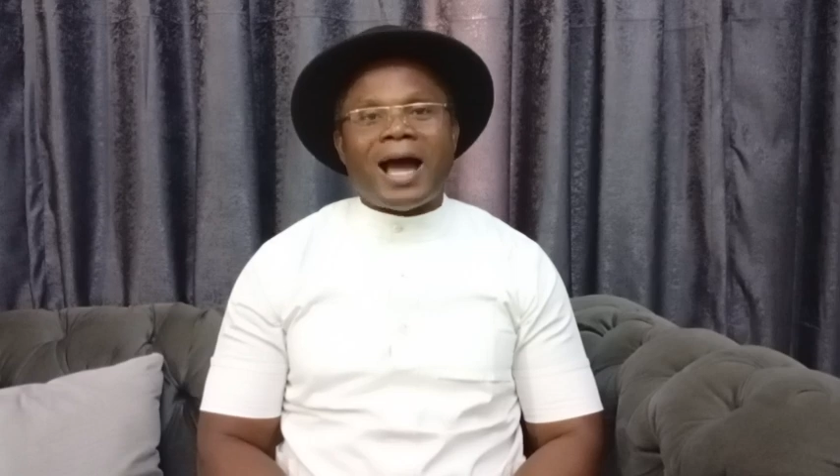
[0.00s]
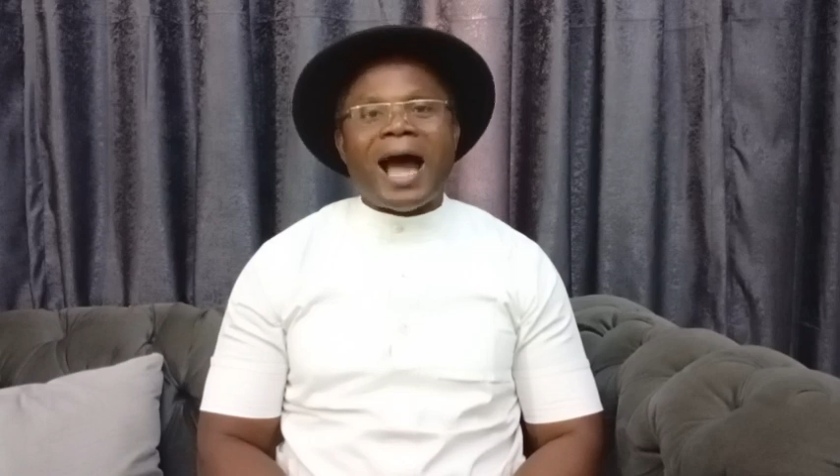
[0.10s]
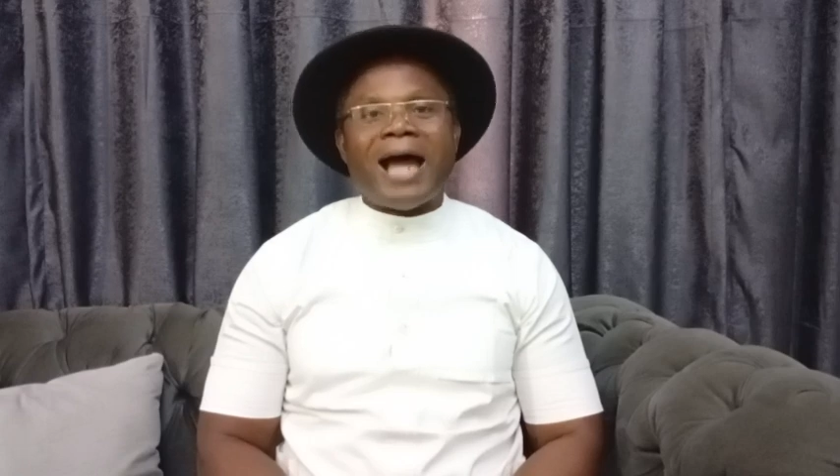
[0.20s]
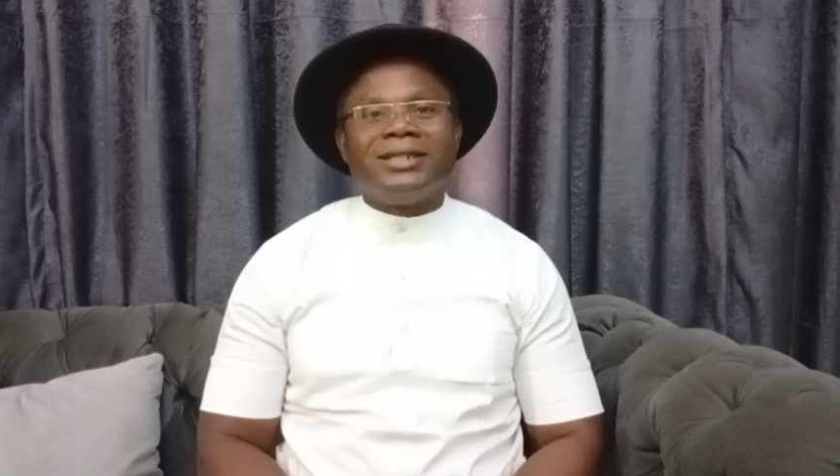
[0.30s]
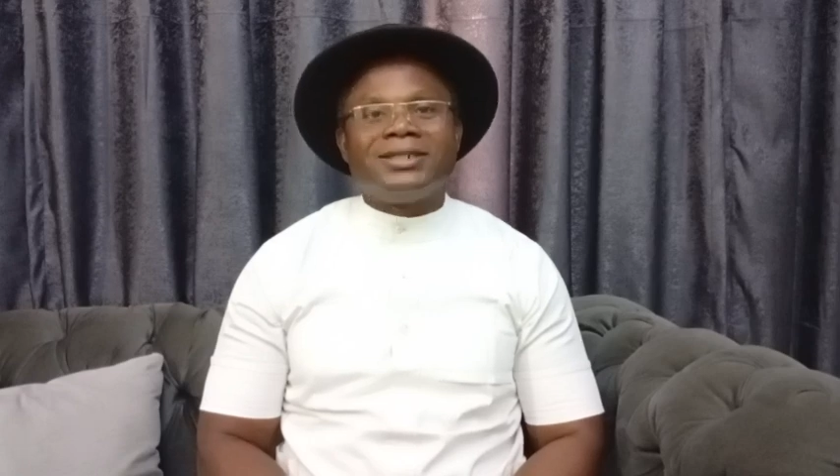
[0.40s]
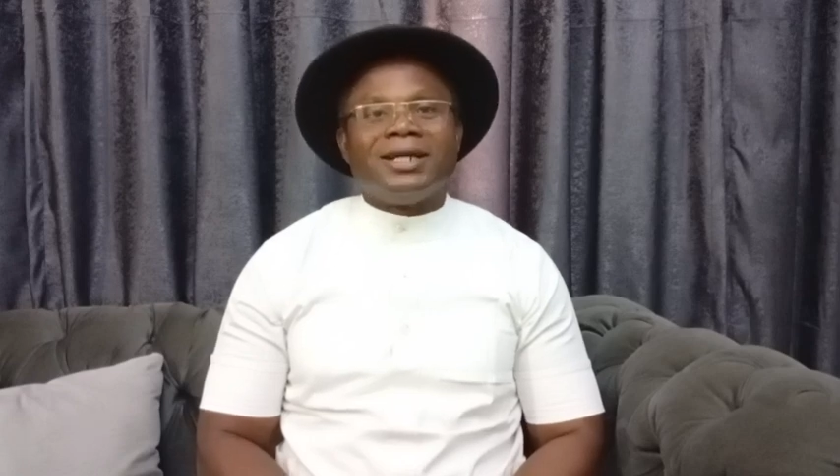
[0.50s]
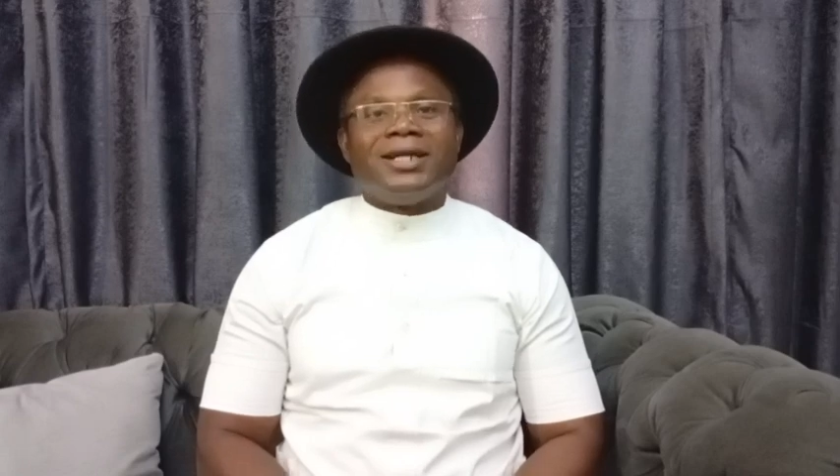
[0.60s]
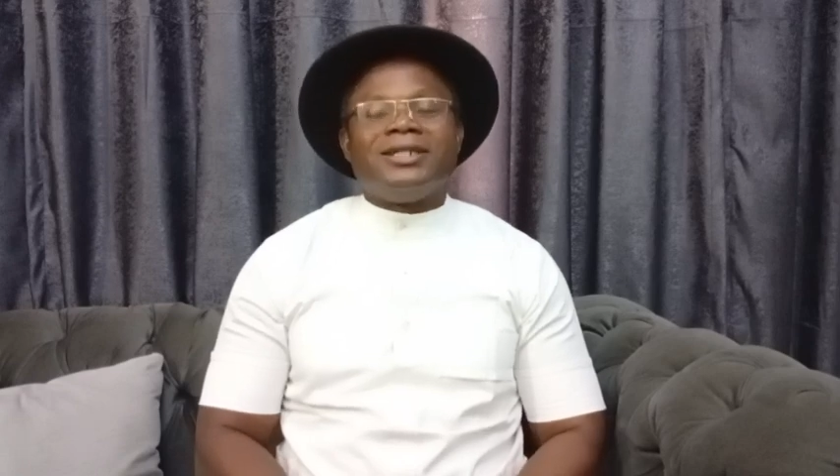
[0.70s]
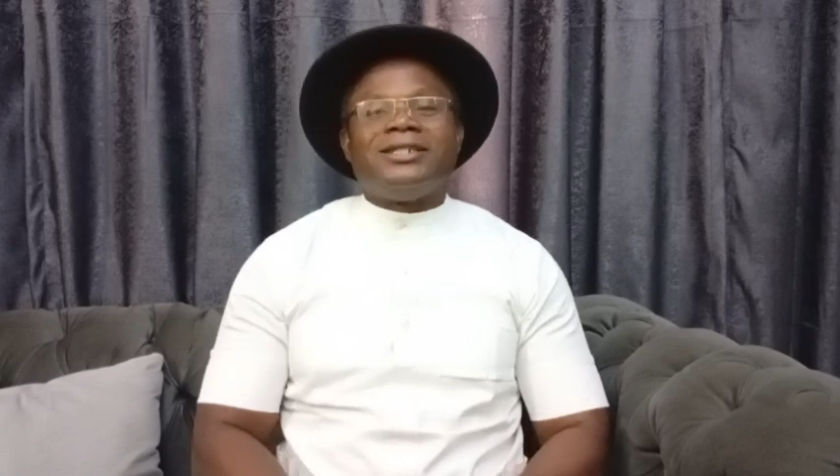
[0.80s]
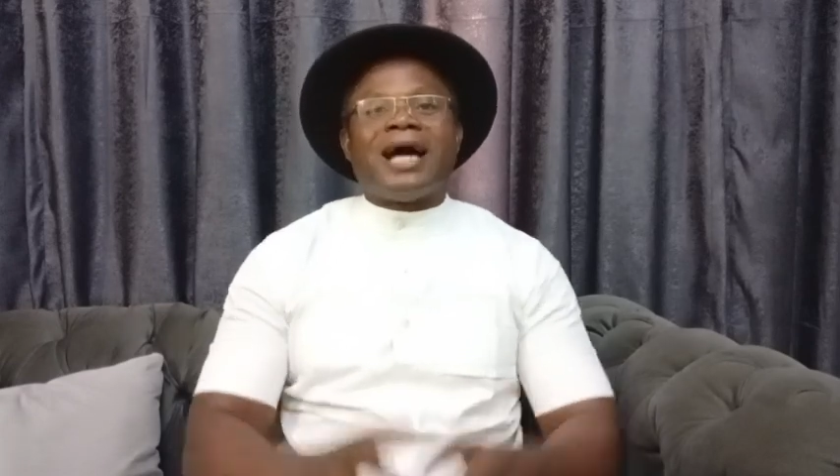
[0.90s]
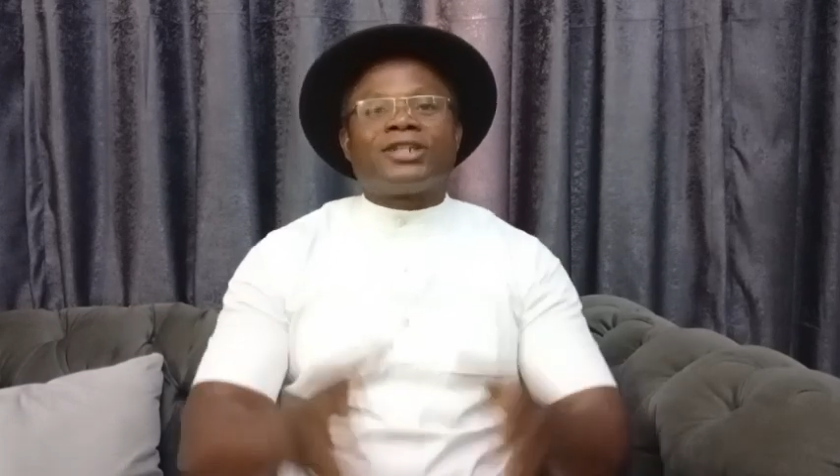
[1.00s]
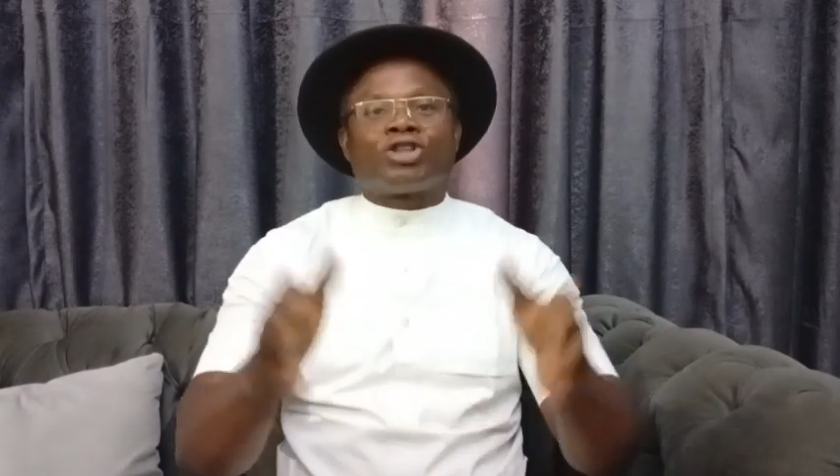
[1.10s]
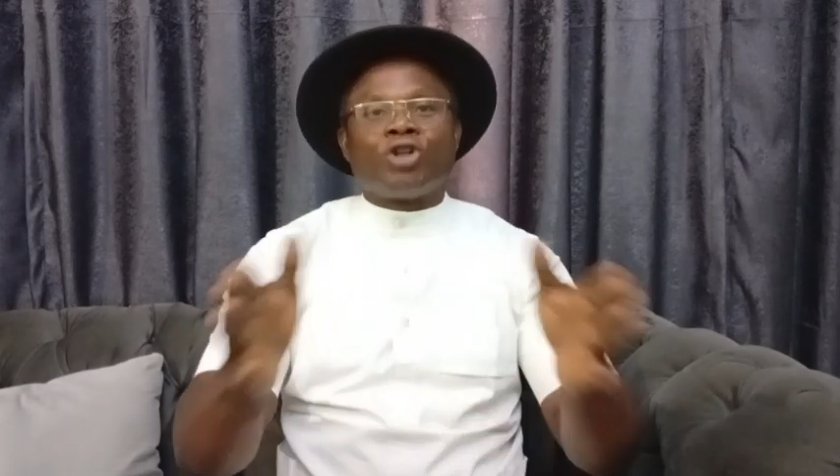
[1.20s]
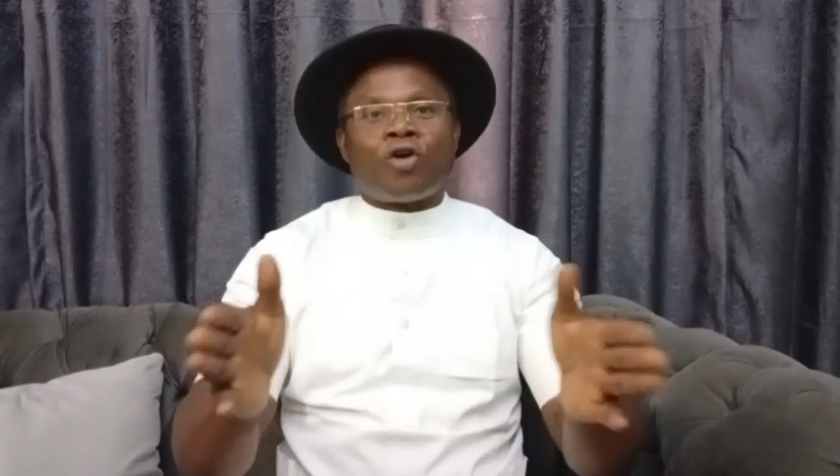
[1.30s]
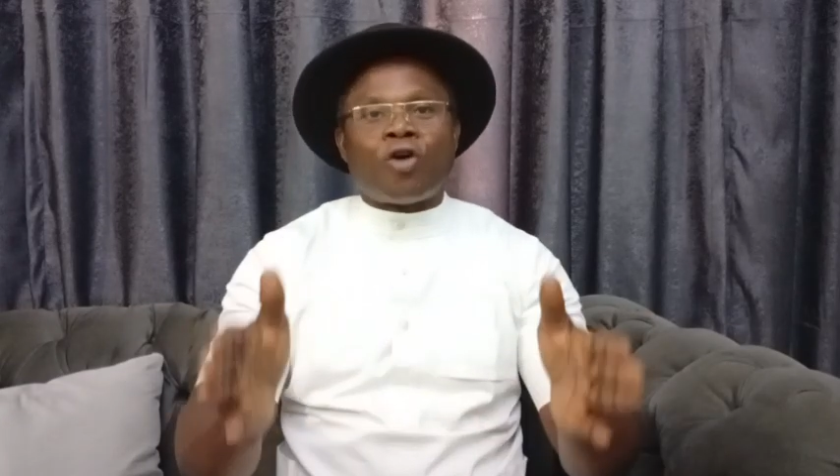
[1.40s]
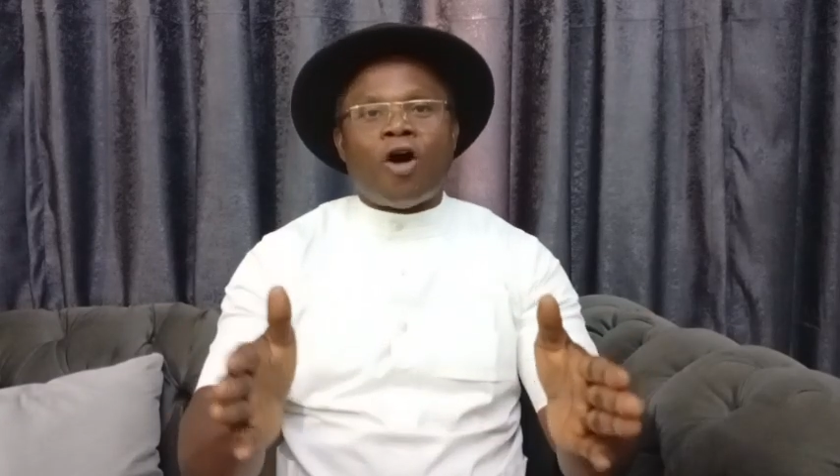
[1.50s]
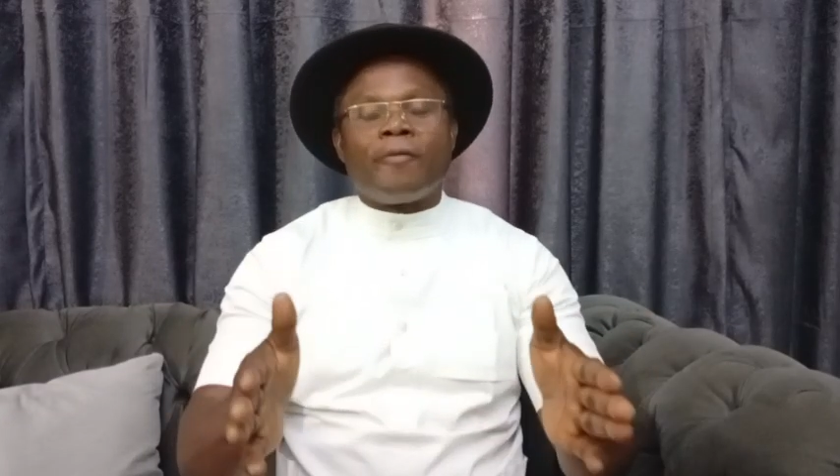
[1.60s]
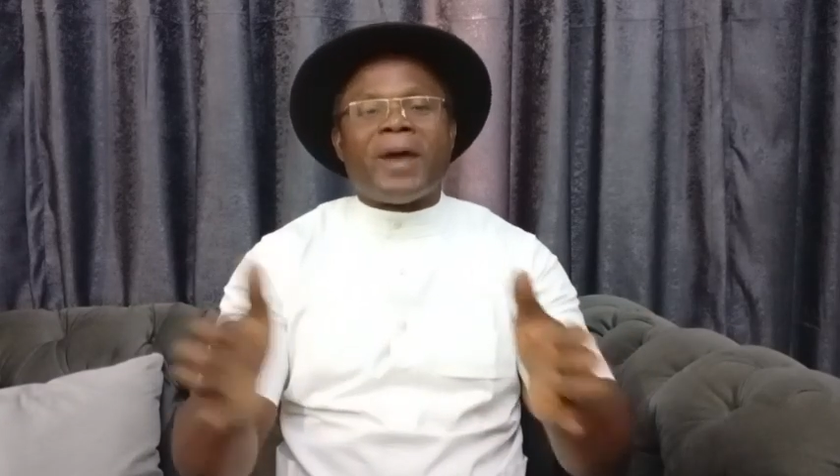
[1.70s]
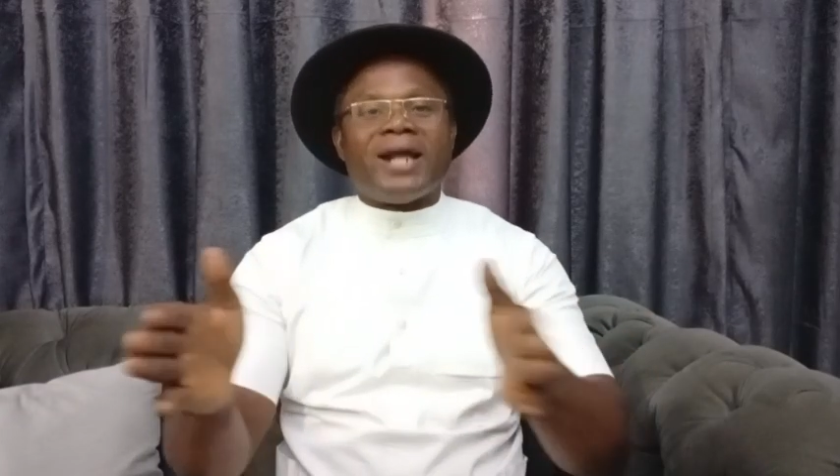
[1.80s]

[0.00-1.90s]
And that so-called